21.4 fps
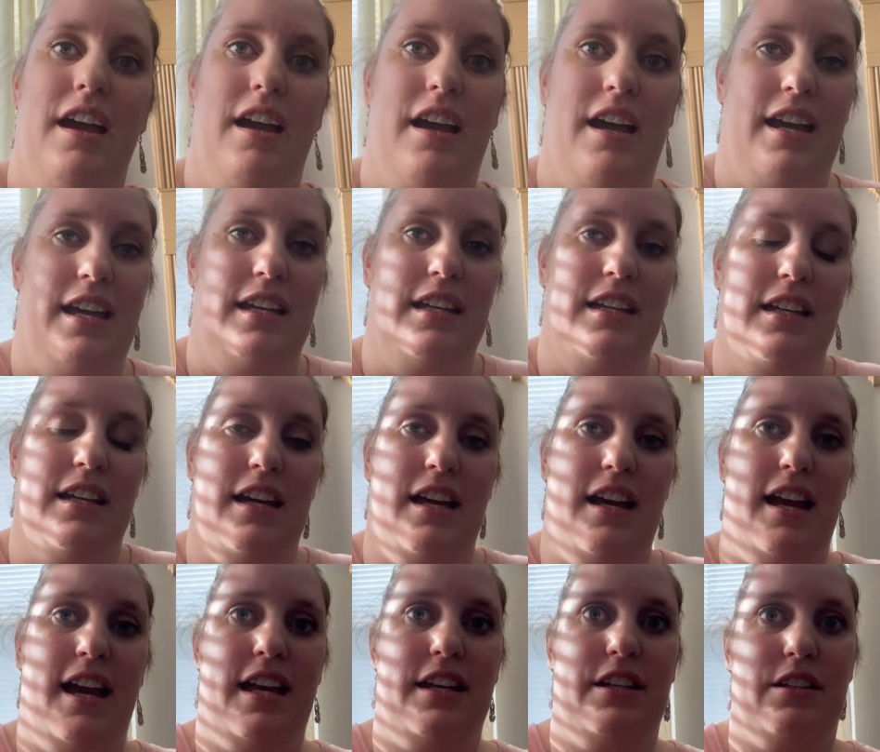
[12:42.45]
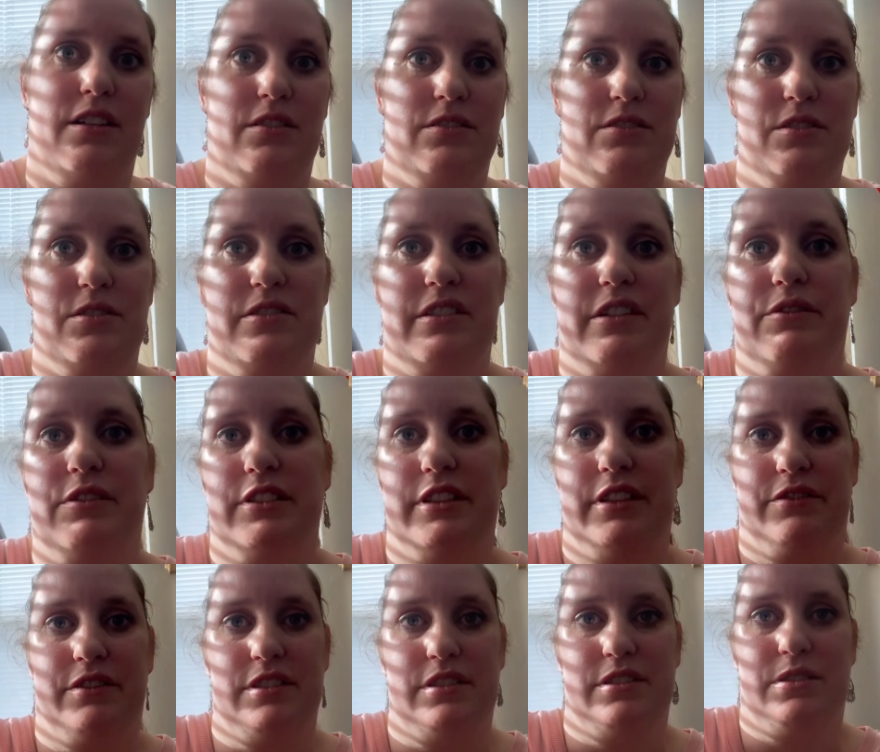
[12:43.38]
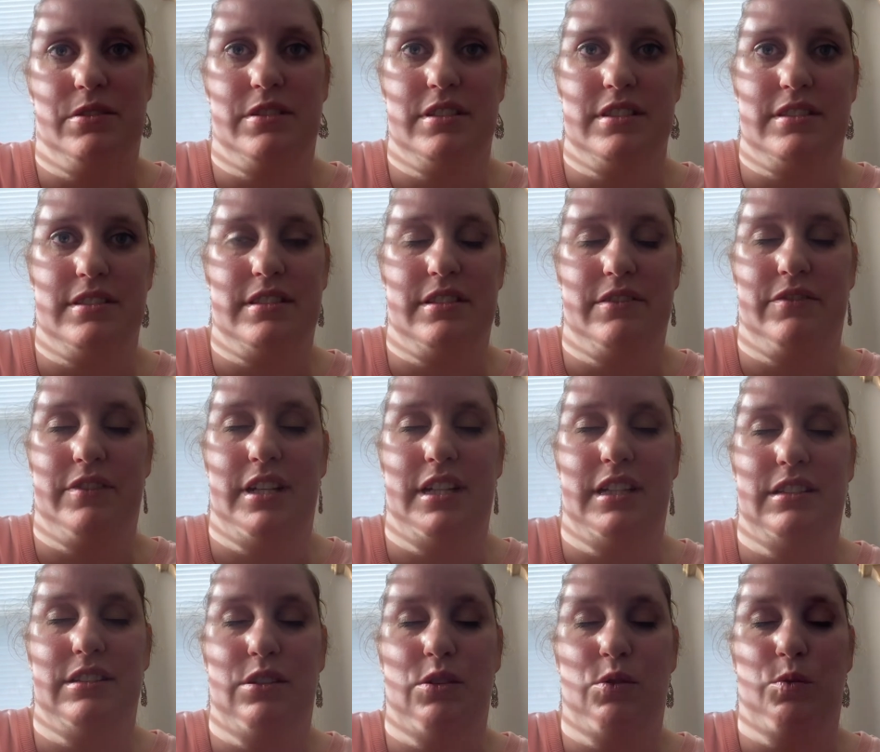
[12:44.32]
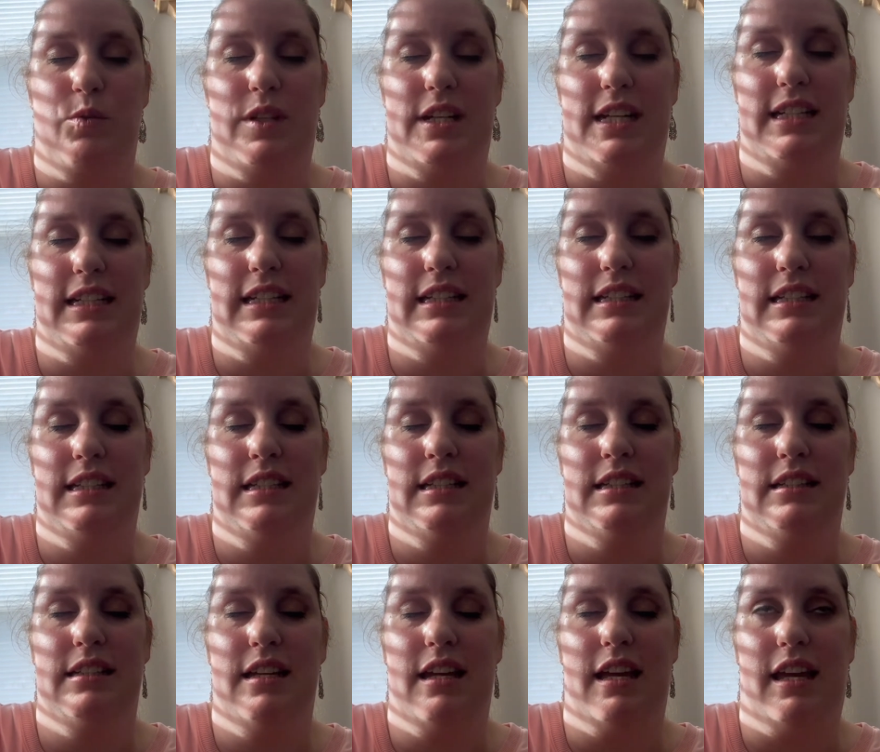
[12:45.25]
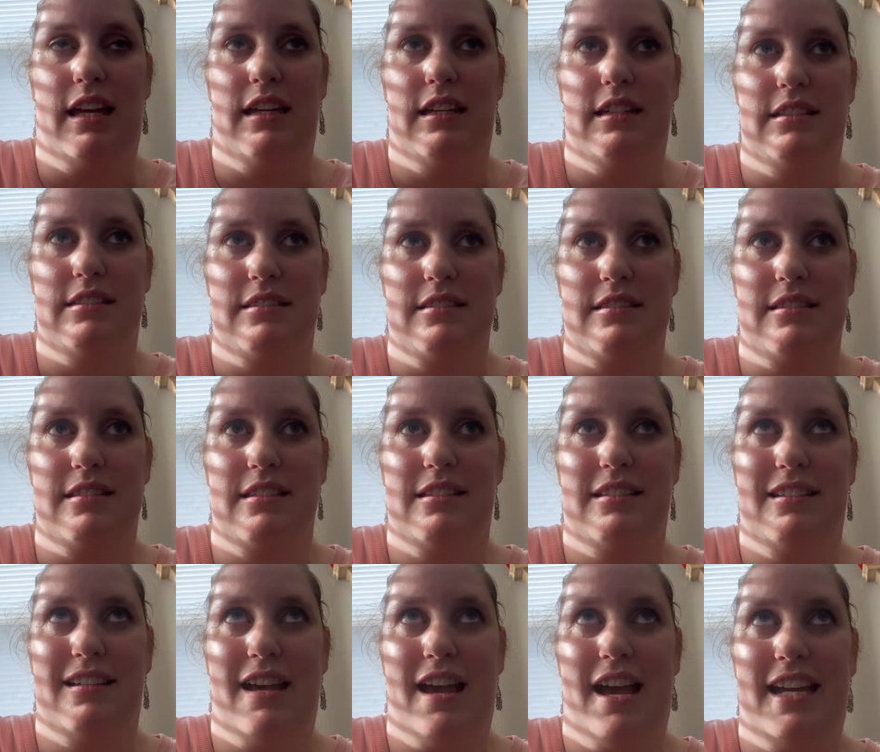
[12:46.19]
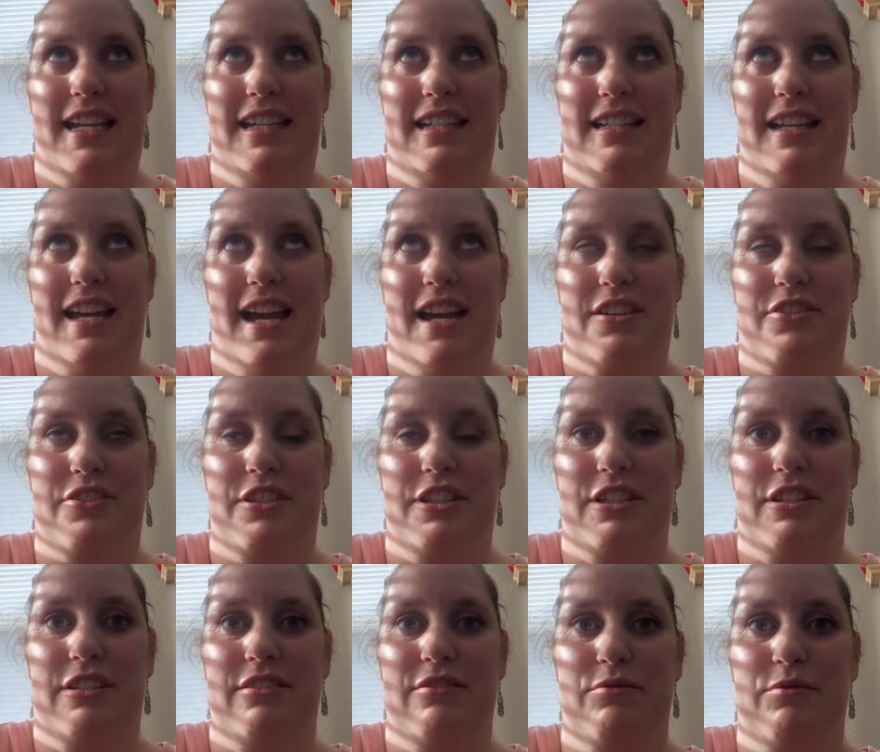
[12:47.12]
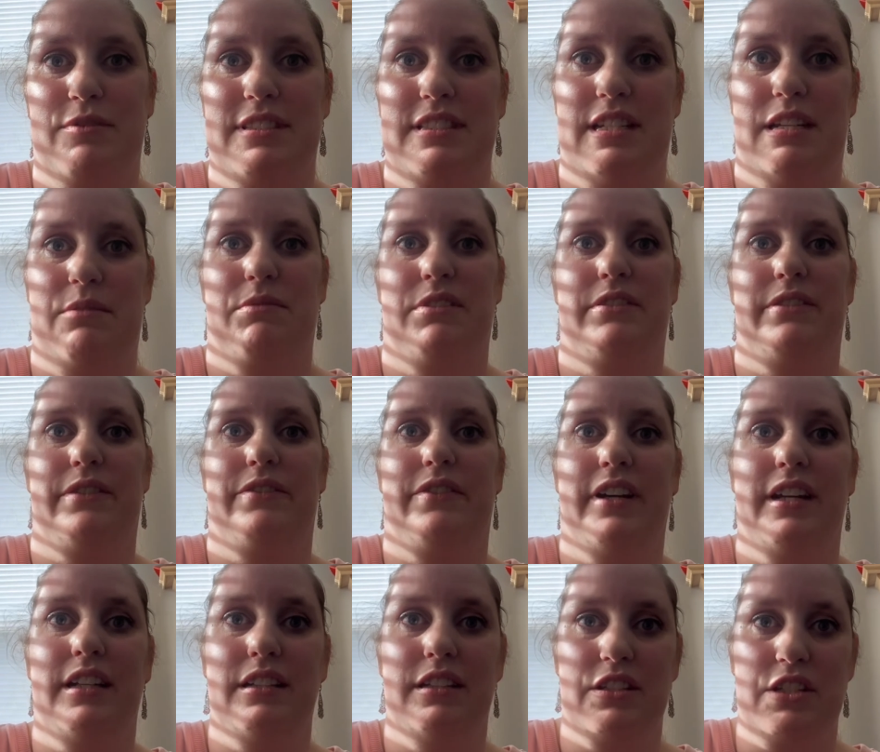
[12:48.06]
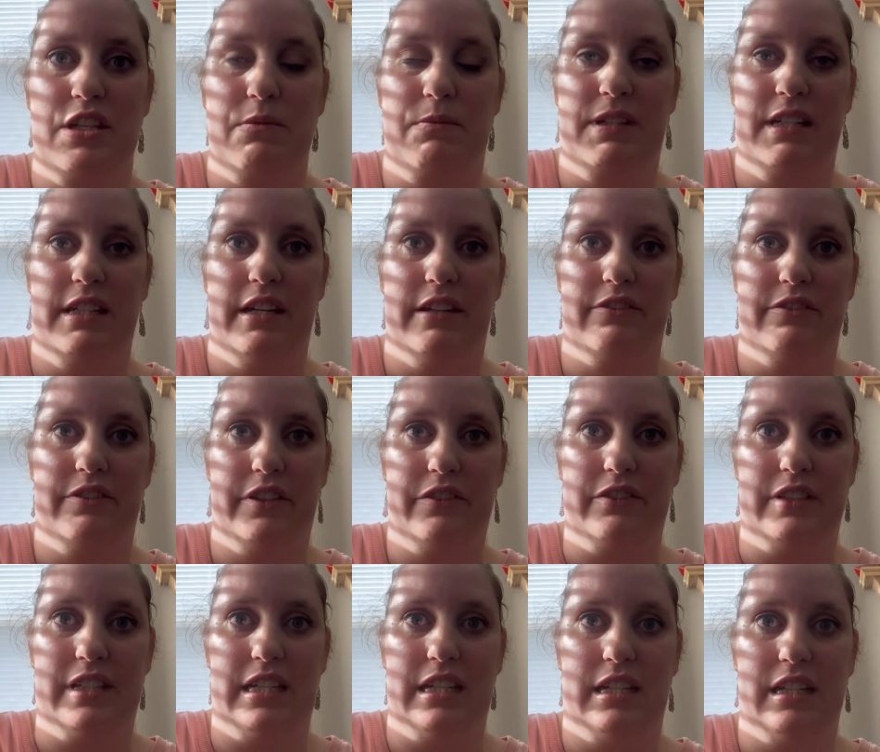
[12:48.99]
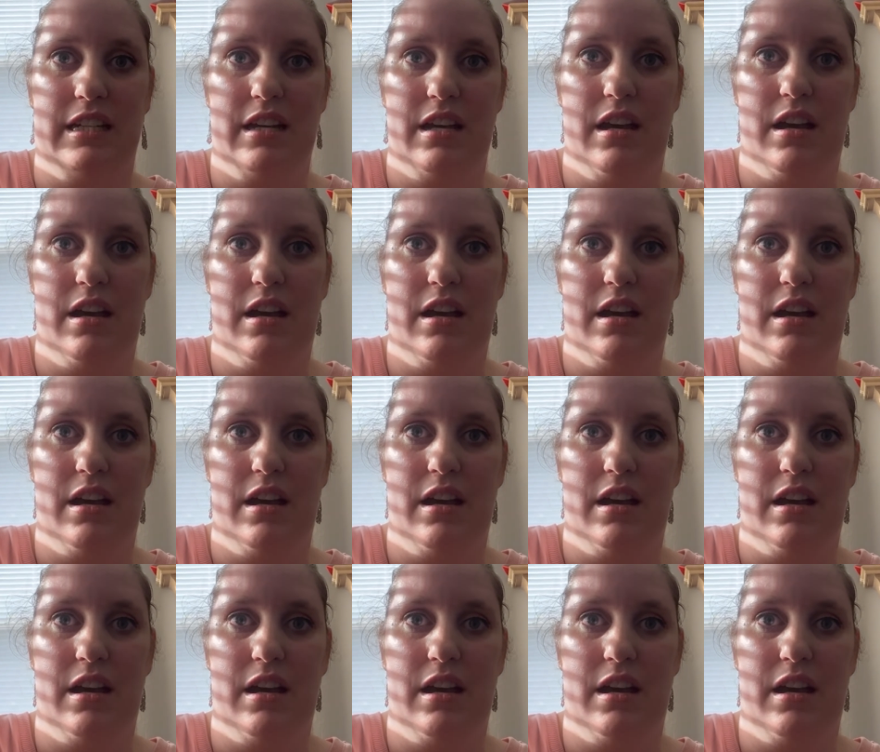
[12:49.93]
I had to go to several different stores to find what I needed, and I actually wasn't able to find a UPF 50